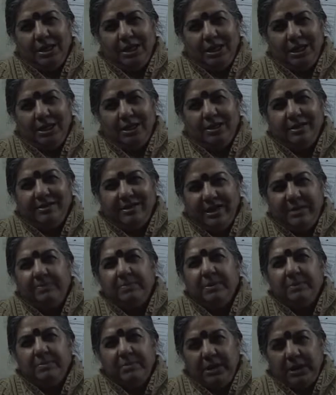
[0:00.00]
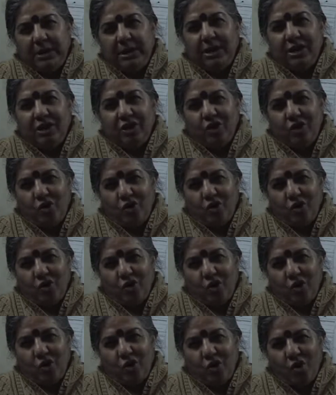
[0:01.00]
in the deeper meaning
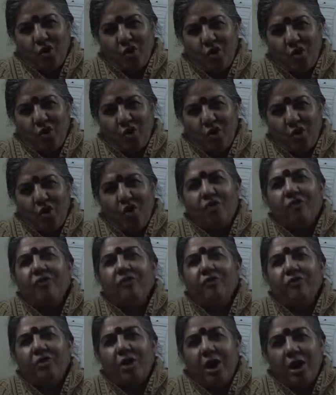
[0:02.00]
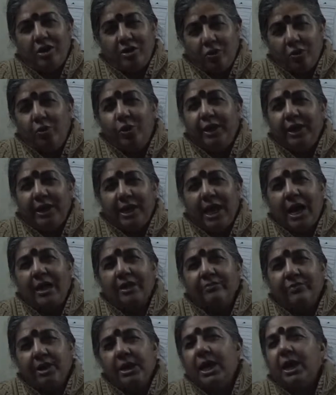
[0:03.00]
of our role in
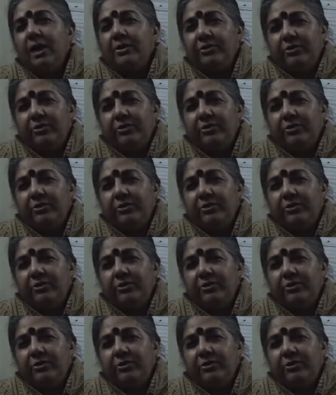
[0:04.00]
life and our